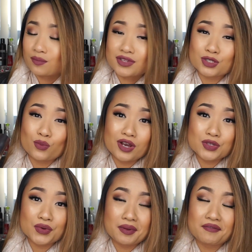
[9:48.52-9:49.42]
This
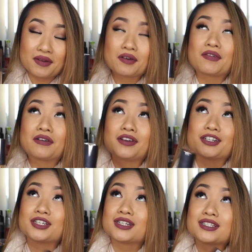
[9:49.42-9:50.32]
was one of my favorite
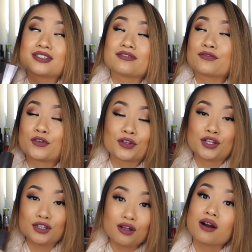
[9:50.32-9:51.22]
foundations for
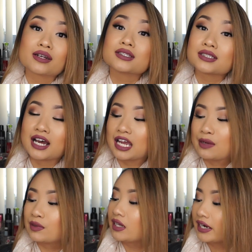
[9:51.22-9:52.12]
the longest
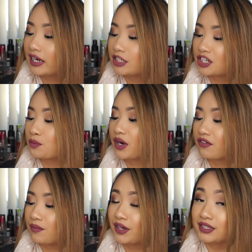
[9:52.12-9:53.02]
time, and then I kind of took a break
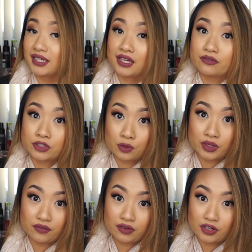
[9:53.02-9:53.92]
from it because I have so
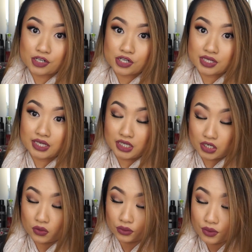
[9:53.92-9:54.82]
many foundations I need to
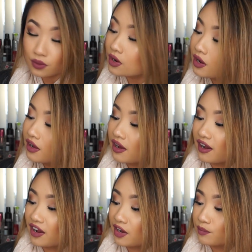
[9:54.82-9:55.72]
go through.
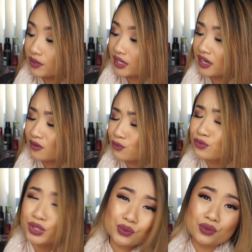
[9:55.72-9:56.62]
But yeah,
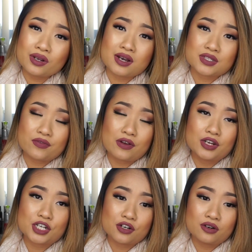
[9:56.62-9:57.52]
really awesome
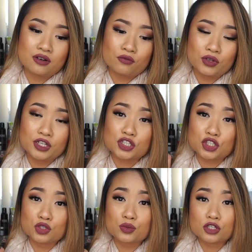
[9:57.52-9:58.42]
foundation, really
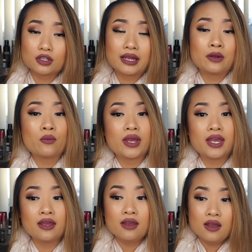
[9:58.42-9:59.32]
super
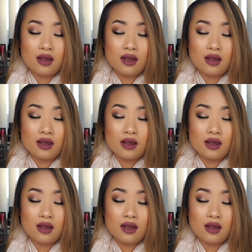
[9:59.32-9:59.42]
lightweight.